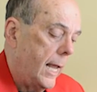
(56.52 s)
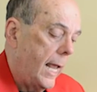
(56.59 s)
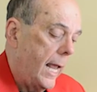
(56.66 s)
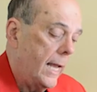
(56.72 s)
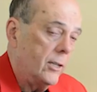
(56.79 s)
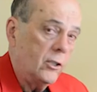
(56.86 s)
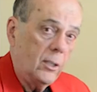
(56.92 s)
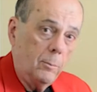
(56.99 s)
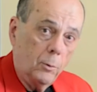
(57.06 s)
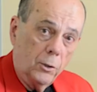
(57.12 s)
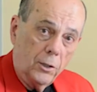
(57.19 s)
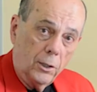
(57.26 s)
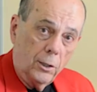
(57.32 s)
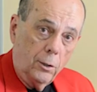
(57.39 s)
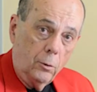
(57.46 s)
And she
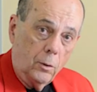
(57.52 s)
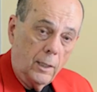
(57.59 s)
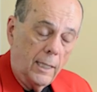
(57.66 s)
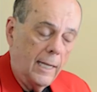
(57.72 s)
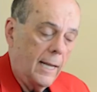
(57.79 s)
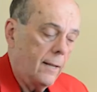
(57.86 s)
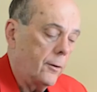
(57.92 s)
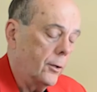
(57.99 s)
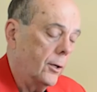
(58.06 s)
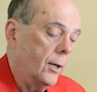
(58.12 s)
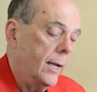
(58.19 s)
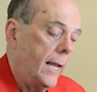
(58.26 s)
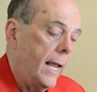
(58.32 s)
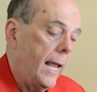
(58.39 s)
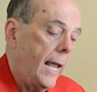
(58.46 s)
put the two
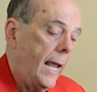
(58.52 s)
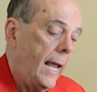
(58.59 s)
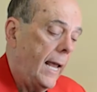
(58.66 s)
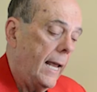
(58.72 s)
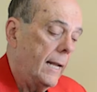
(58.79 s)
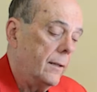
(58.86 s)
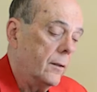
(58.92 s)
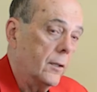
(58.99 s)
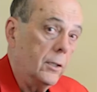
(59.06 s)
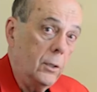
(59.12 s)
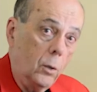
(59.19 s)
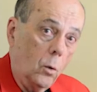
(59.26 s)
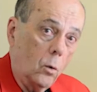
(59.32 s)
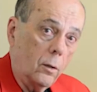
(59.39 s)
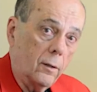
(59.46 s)
together, and the
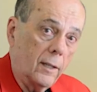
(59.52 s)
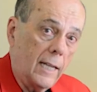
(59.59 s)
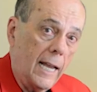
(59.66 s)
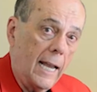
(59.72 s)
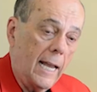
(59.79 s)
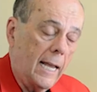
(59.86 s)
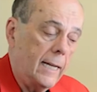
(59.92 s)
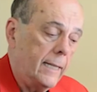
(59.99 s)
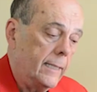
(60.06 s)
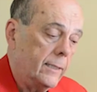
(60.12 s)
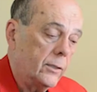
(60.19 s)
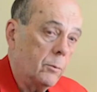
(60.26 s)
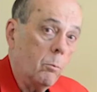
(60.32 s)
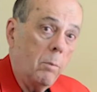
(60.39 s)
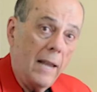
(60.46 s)
North had
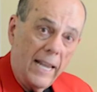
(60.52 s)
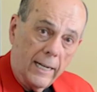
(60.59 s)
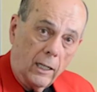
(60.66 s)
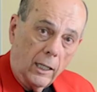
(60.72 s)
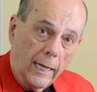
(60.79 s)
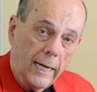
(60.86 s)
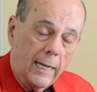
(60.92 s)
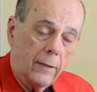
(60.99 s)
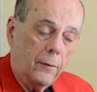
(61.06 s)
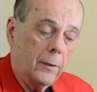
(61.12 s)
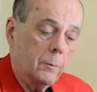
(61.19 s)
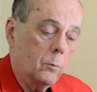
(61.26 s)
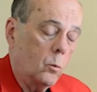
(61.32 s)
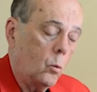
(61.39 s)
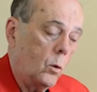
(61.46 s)
its battle
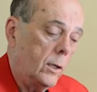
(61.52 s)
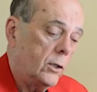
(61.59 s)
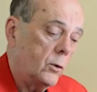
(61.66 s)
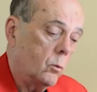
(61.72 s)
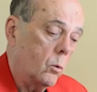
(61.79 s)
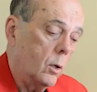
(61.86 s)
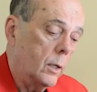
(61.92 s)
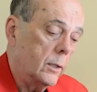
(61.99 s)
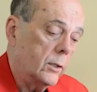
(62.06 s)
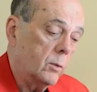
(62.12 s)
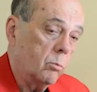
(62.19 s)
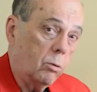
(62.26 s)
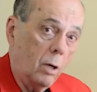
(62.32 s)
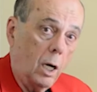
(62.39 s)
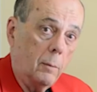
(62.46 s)
anthem, which was
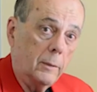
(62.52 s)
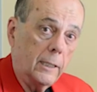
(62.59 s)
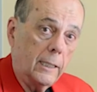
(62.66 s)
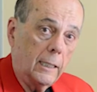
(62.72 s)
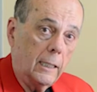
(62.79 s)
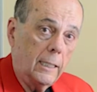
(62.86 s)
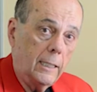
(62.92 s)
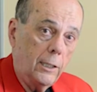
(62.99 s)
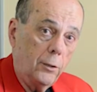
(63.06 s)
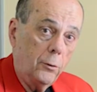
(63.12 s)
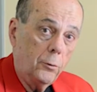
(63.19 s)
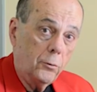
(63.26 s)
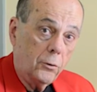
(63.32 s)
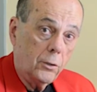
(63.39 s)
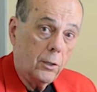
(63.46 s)
prominently
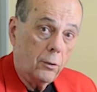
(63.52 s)
used